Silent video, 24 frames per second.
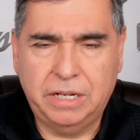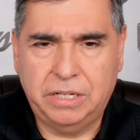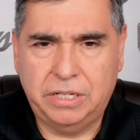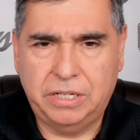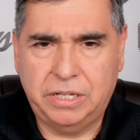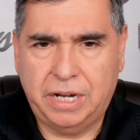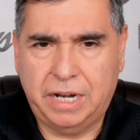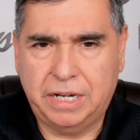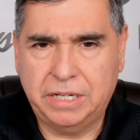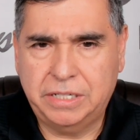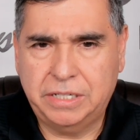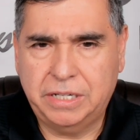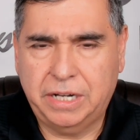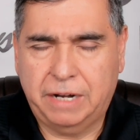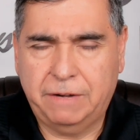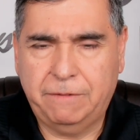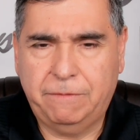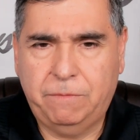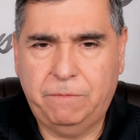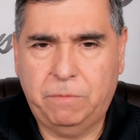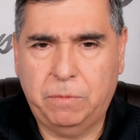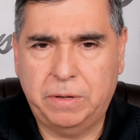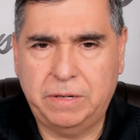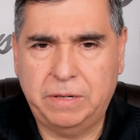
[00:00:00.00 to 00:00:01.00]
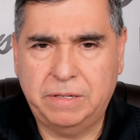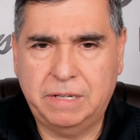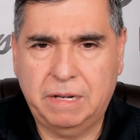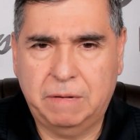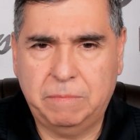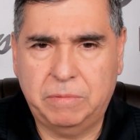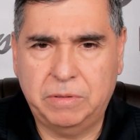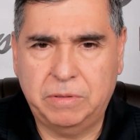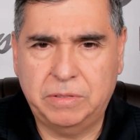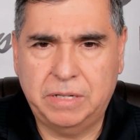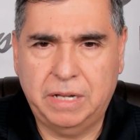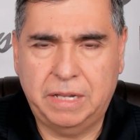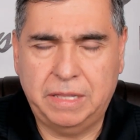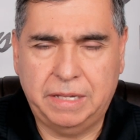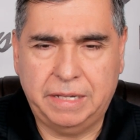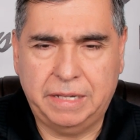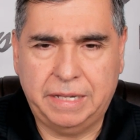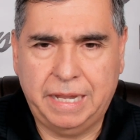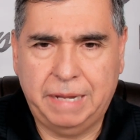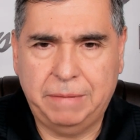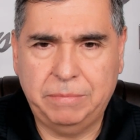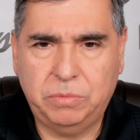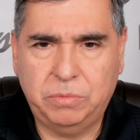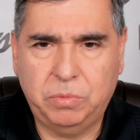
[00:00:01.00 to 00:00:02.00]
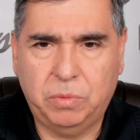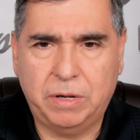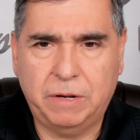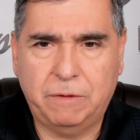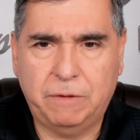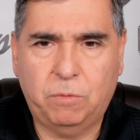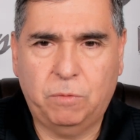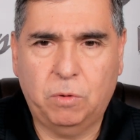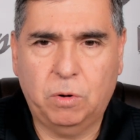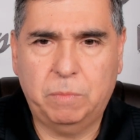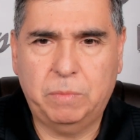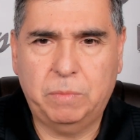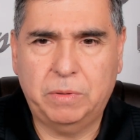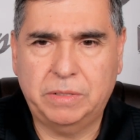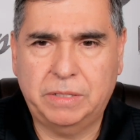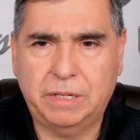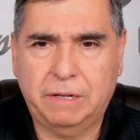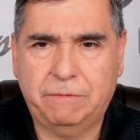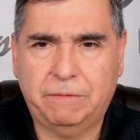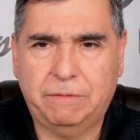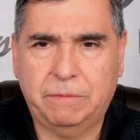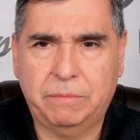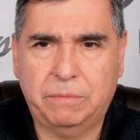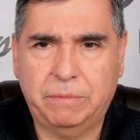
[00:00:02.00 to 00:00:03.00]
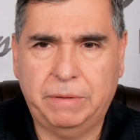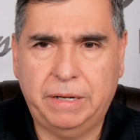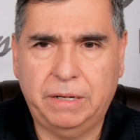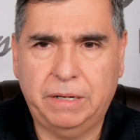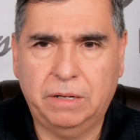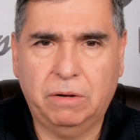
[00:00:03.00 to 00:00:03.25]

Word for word: Jazz shot 47% in the game, 24% from three.